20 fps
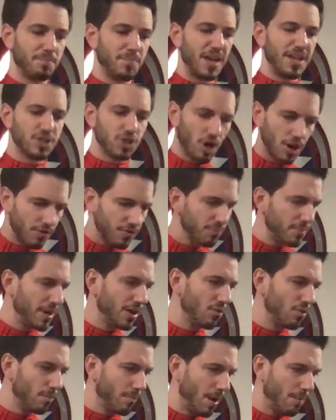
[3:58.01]
It's hard for me
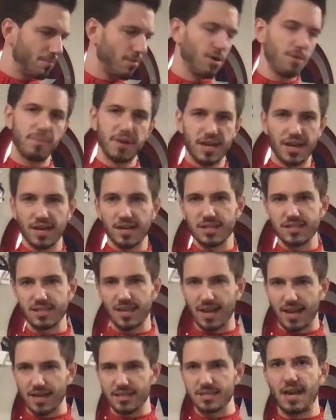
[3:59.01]
to remember because,
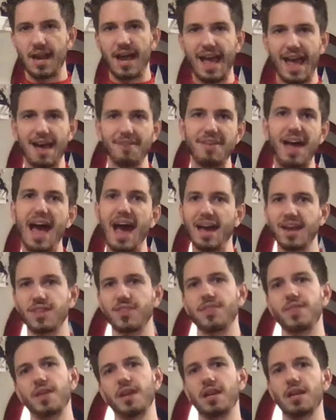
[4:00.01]
like I I have
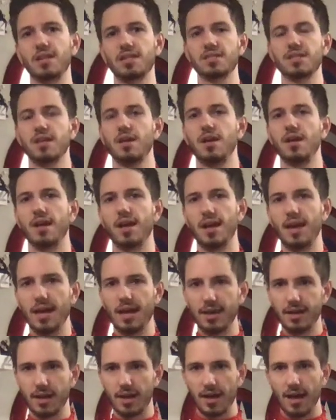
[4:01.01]
added things
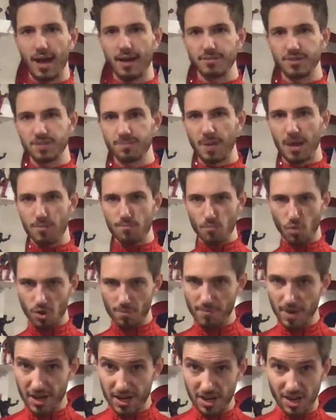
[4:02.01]
and I've spent more
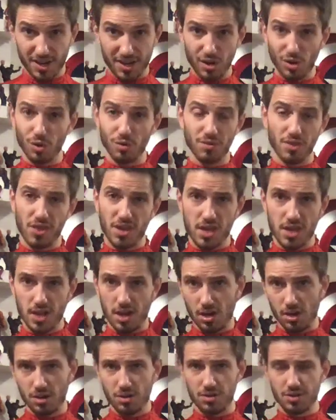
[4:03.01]
money on it over the
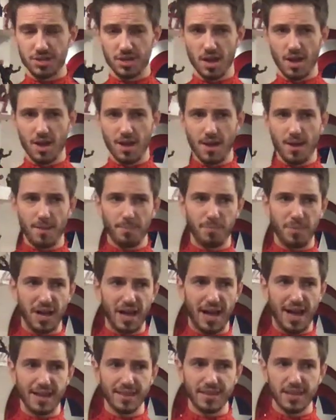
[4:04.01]
years.
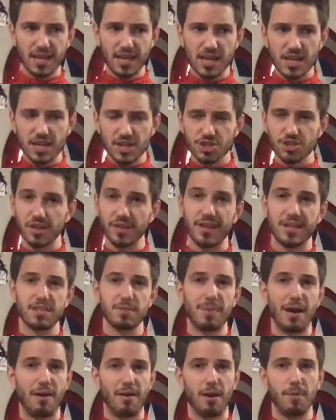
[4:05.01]
But I think initially that's
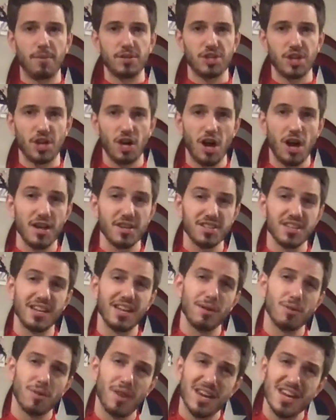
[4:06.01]
about how much it cost, and
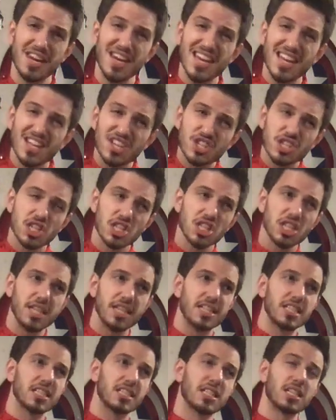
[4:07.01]
it
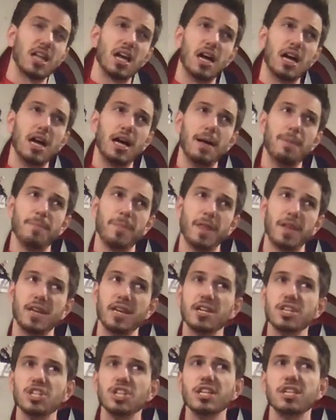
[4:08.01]
initially
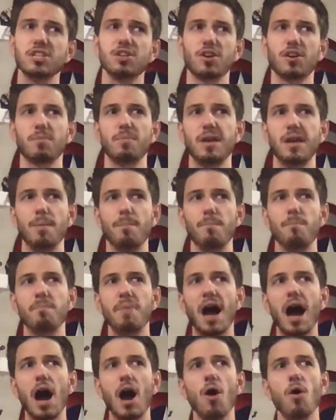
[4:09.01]
took me
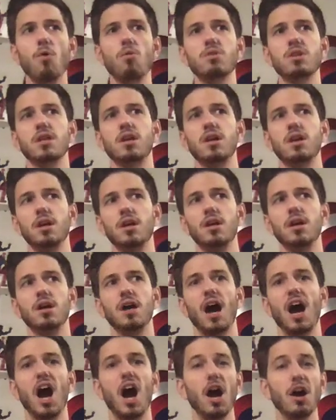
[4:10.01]
about
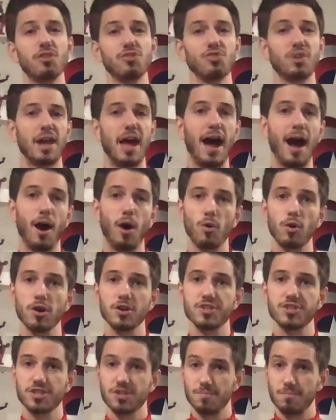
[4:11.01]
100
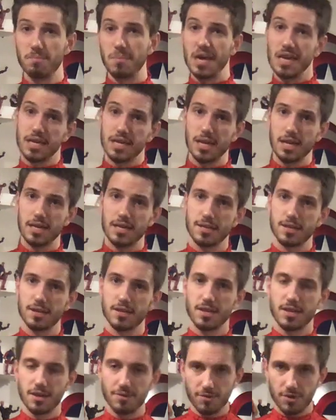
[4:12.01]
hours to make it,
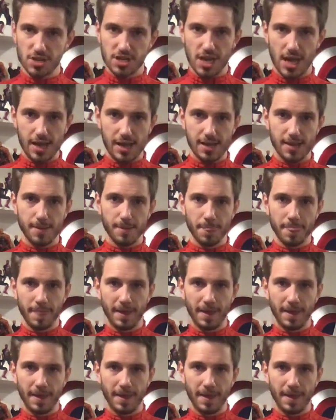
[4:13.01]
give or take.